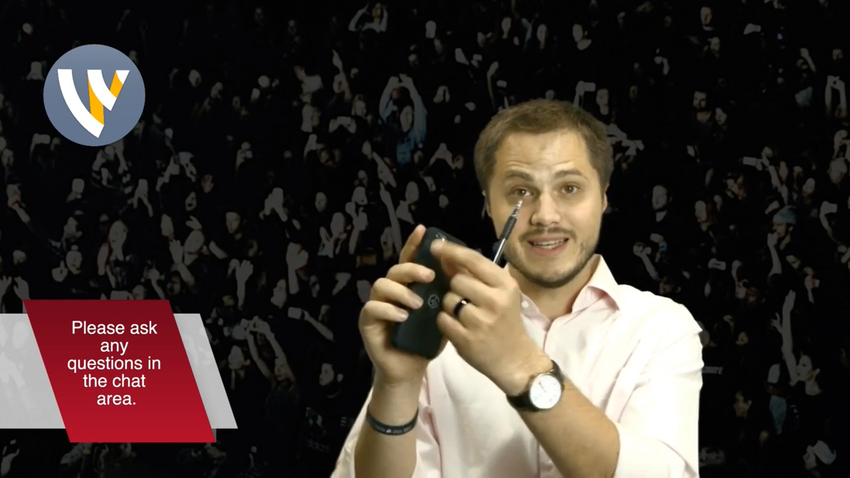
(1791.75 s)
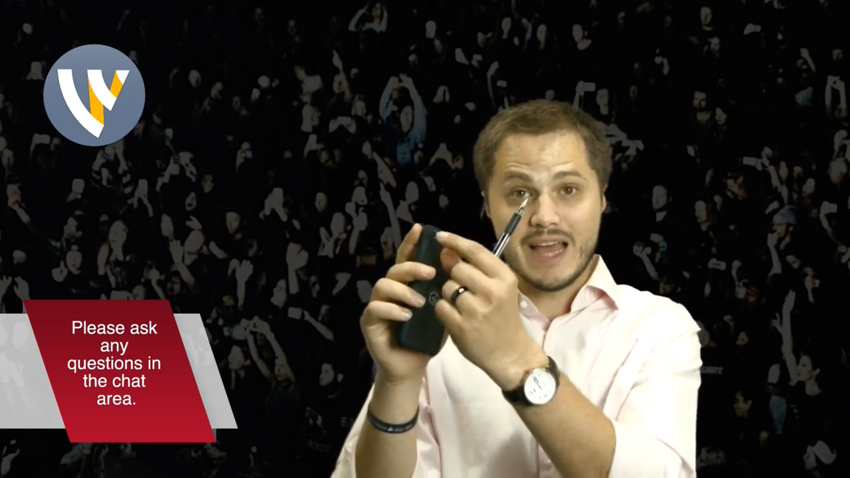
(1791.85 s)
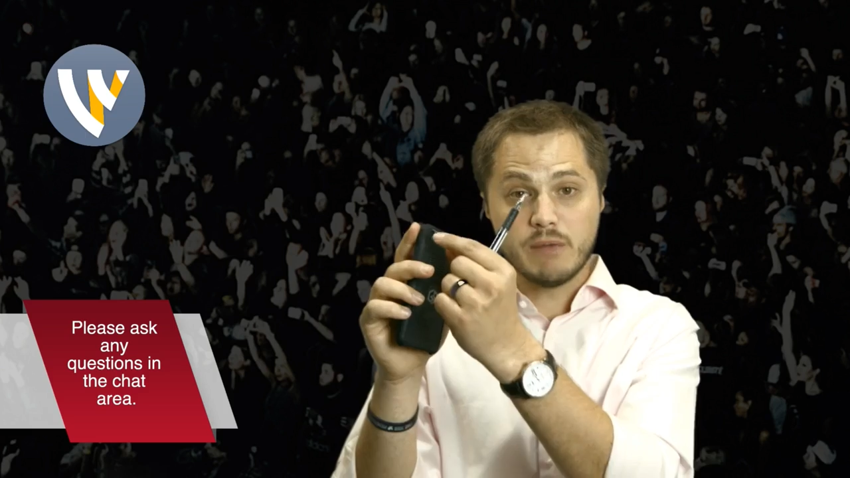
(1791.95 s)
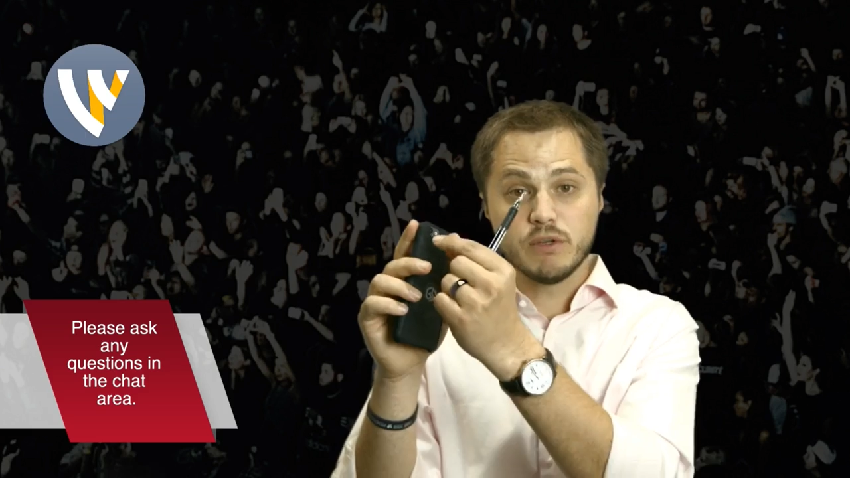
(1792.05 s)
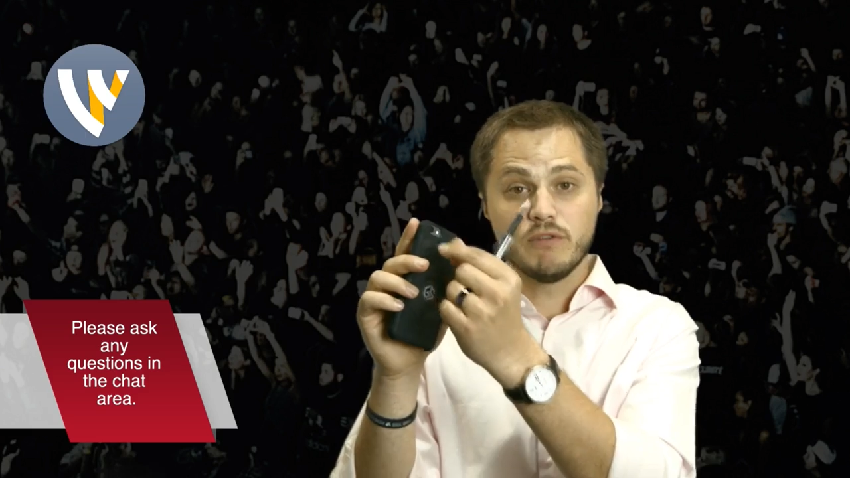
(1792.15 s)

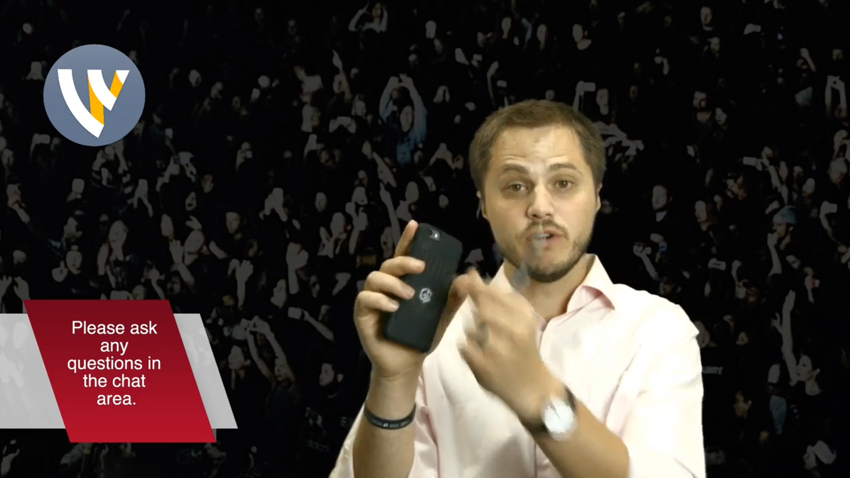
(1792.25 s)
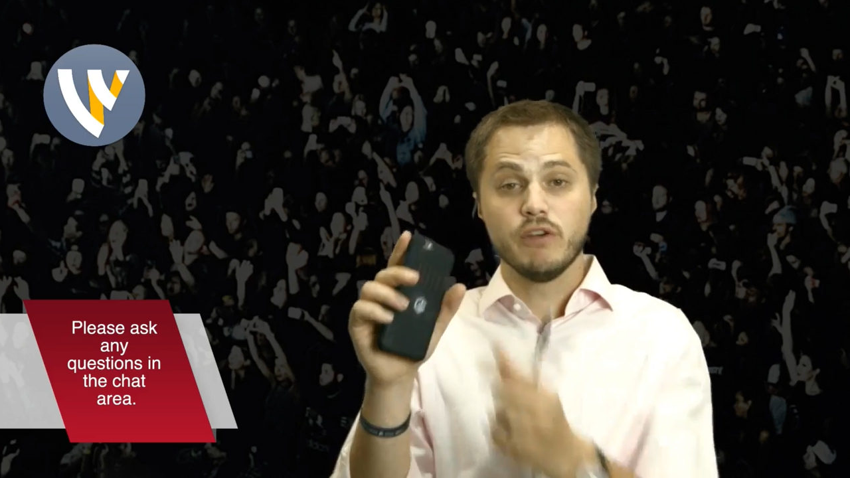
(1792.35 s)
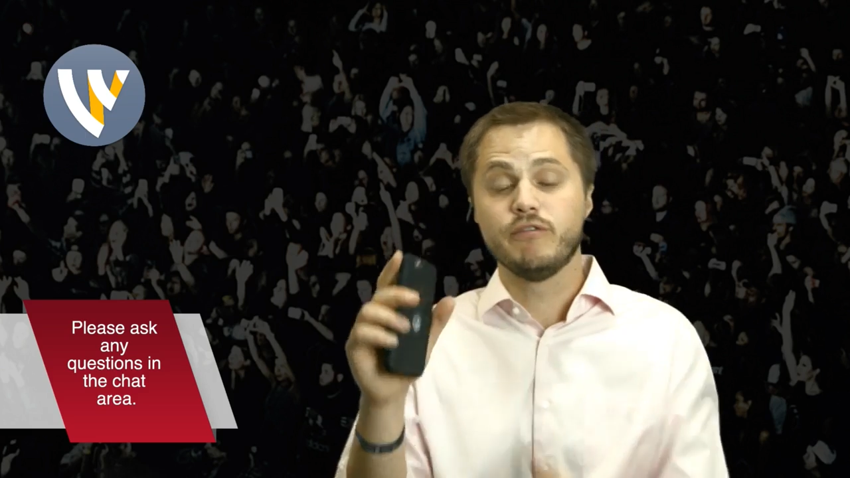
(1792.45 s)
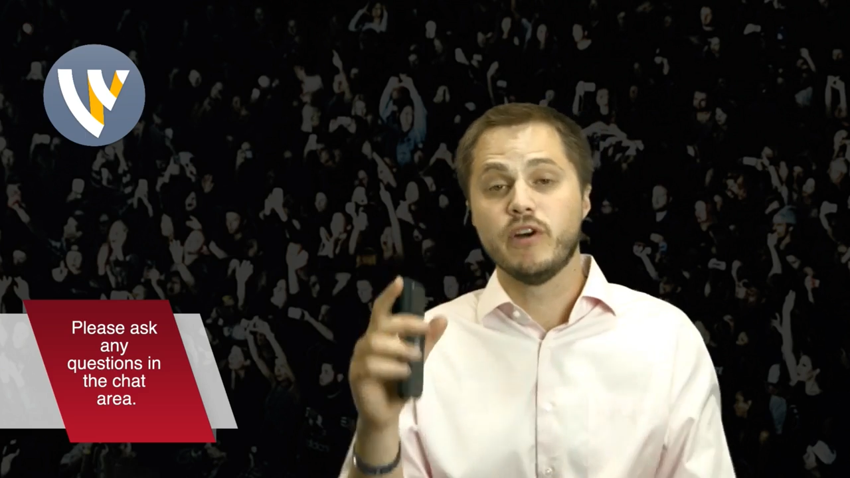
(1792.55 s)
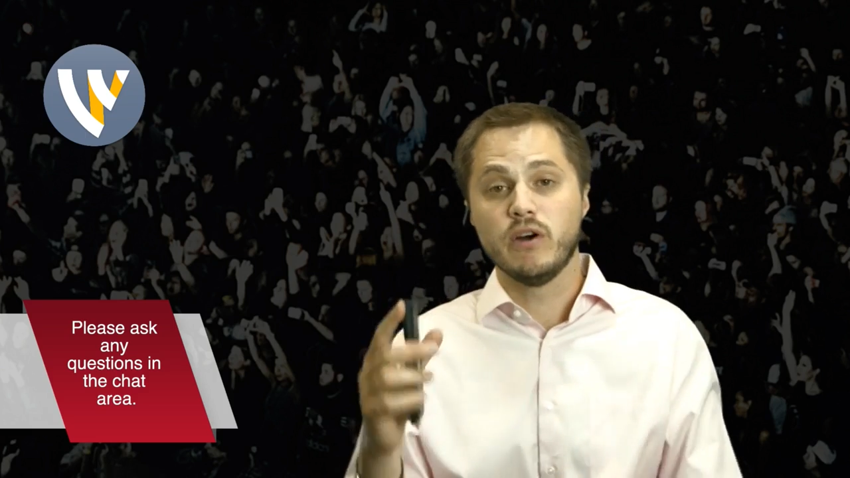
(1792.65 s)
adapter for your
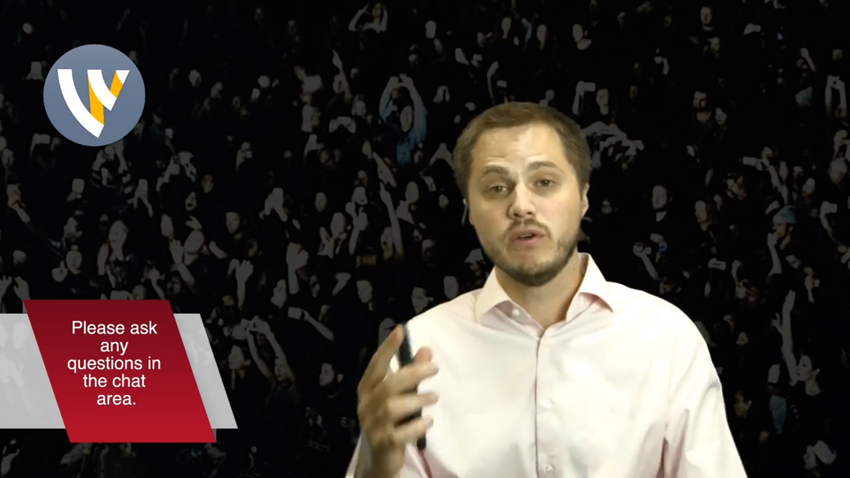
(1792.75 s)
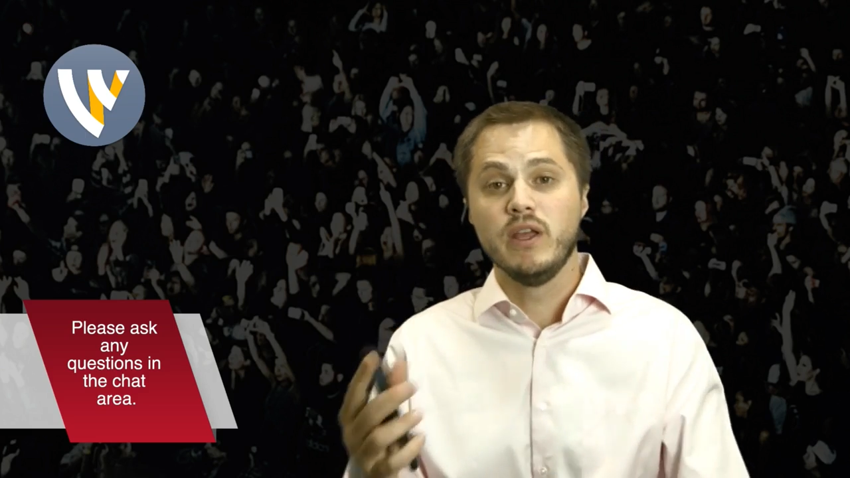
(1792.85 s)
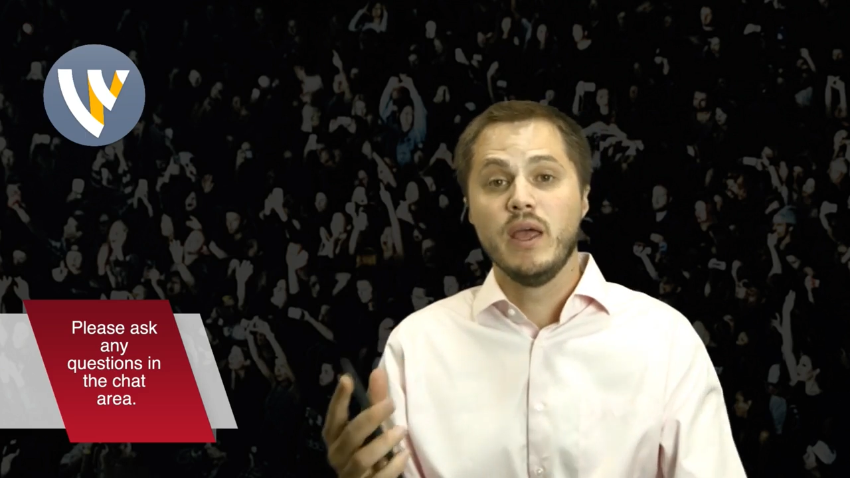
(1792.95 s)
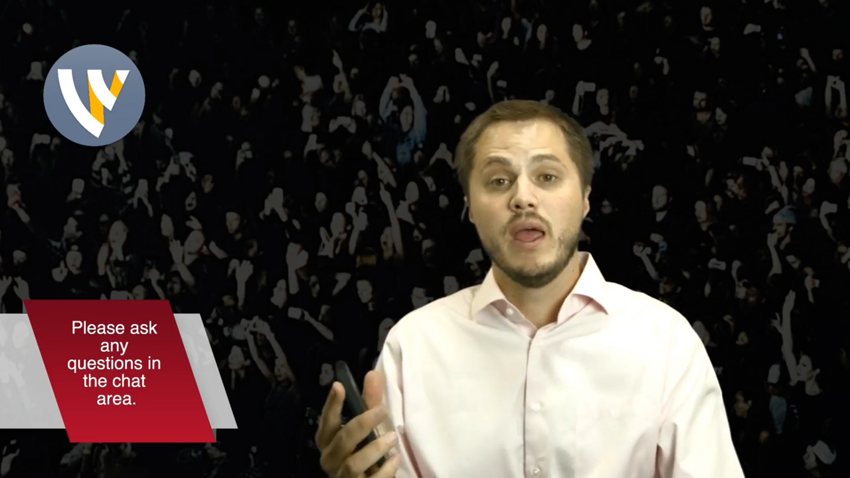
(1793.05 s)
phone.